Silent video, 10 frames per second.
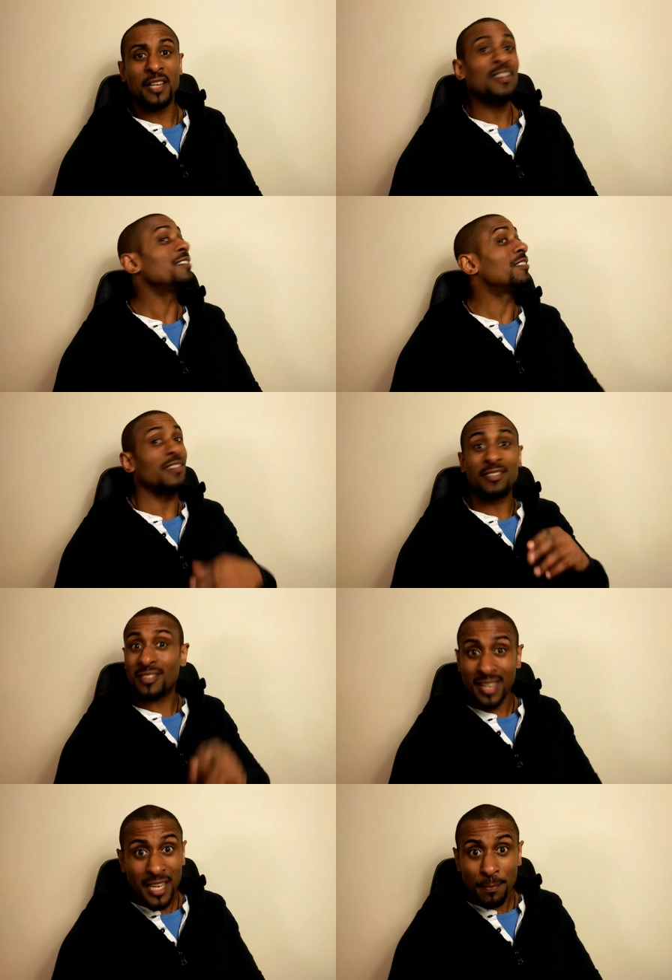It changes as you
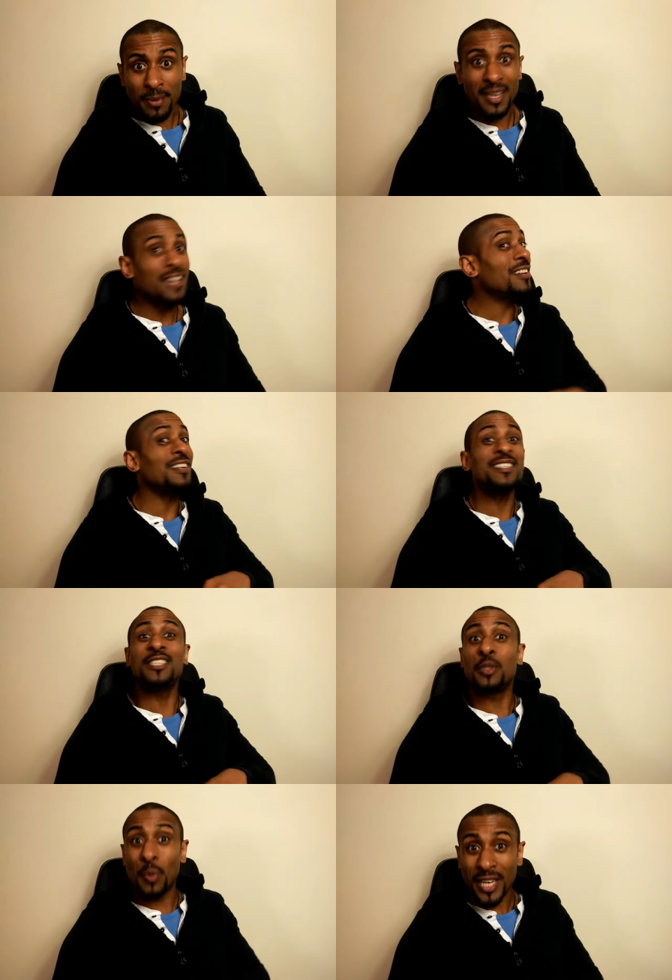sleep, it
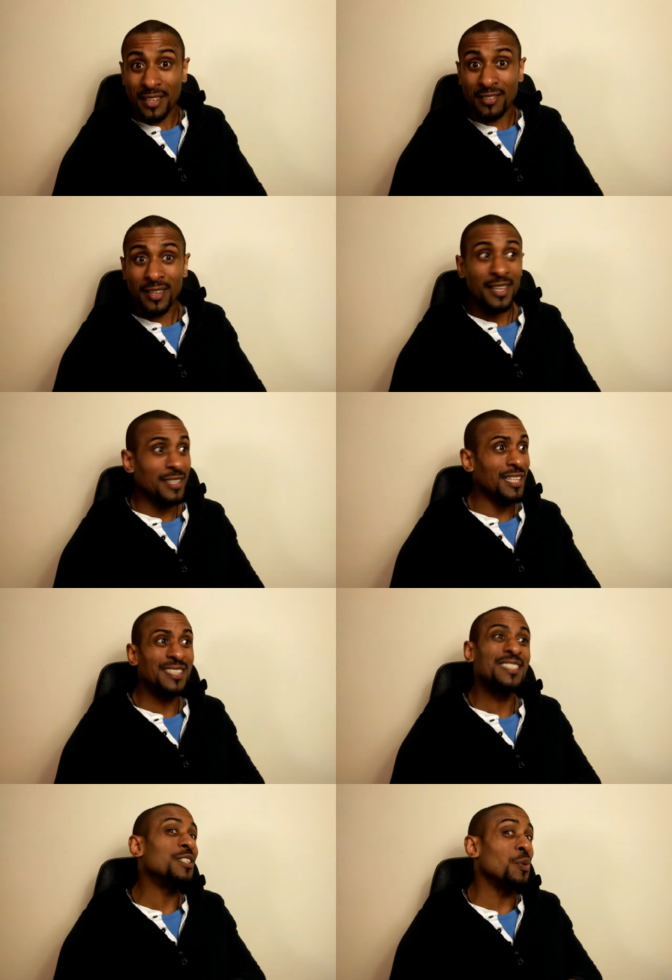changes as you eat, it
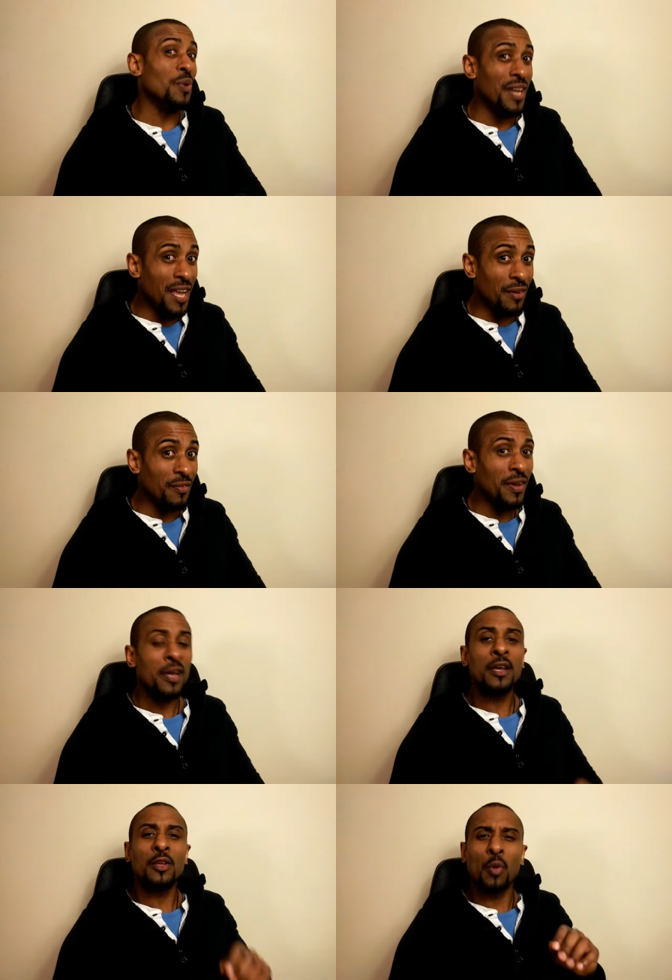changes as you live.
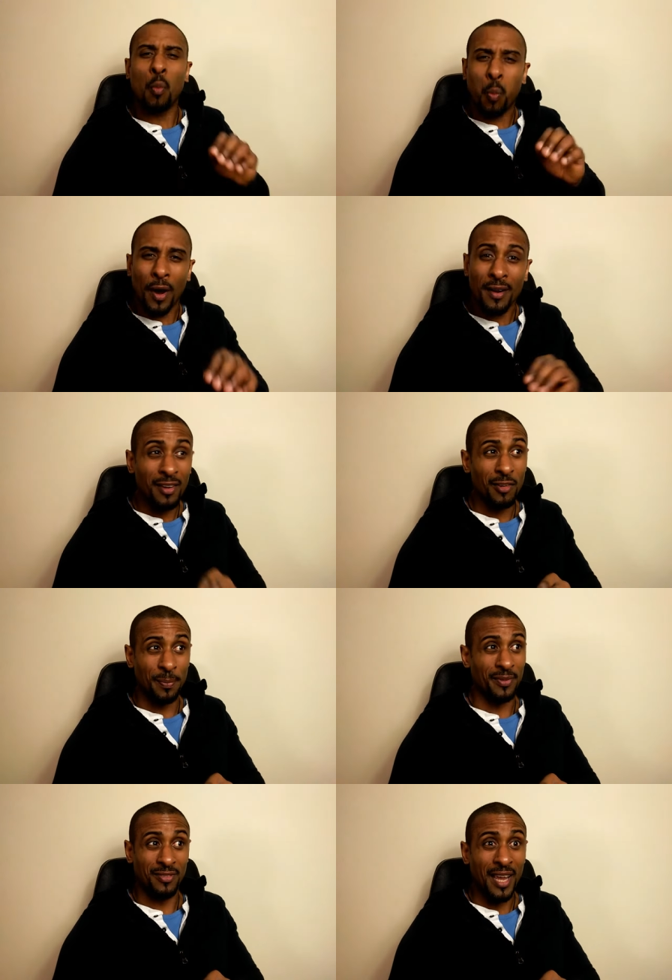Your
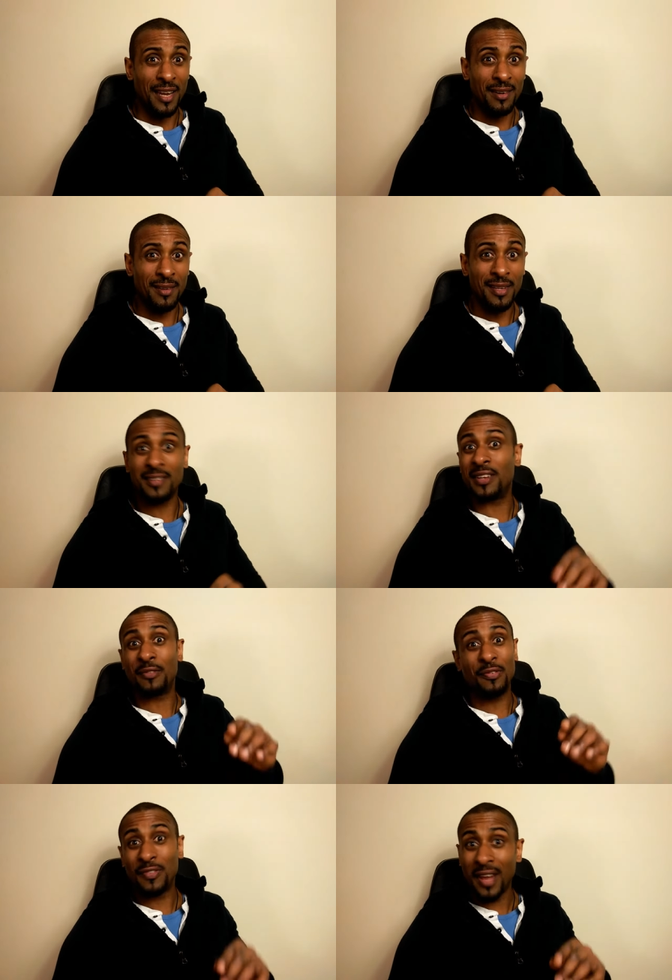100% is
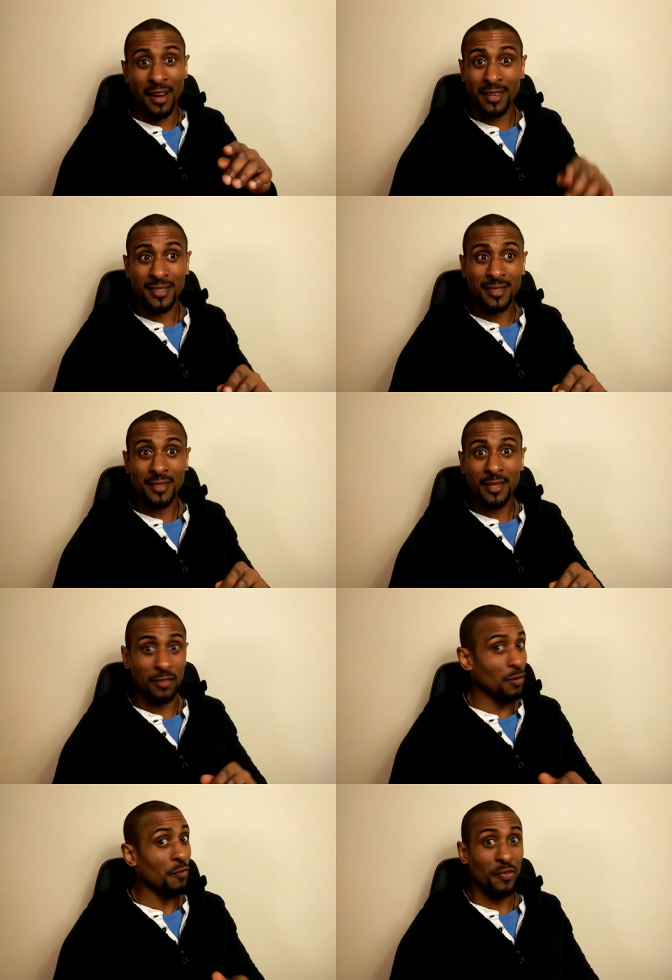in flux,
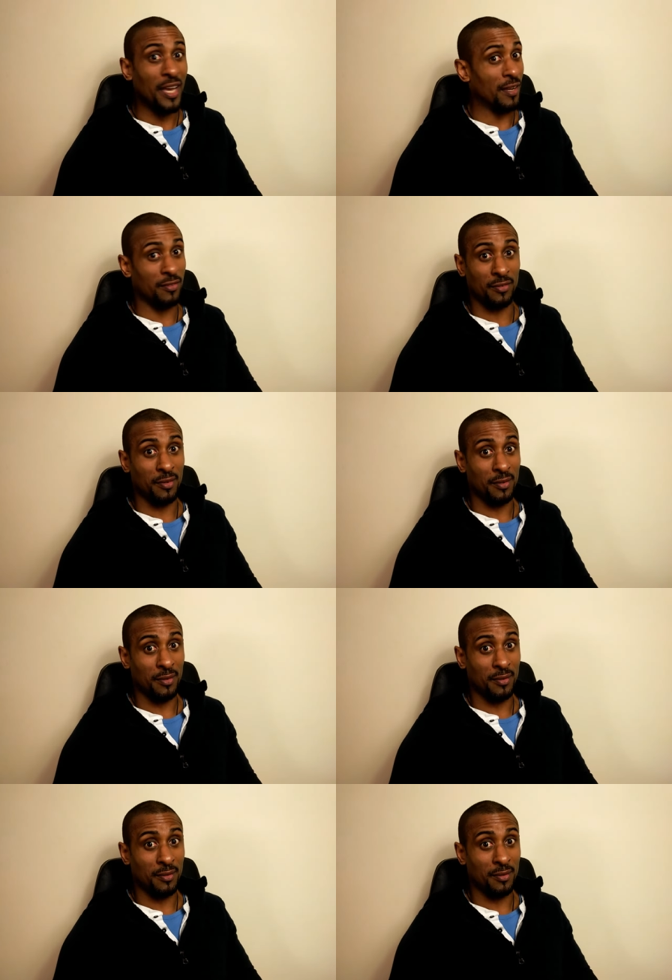it's not fixed.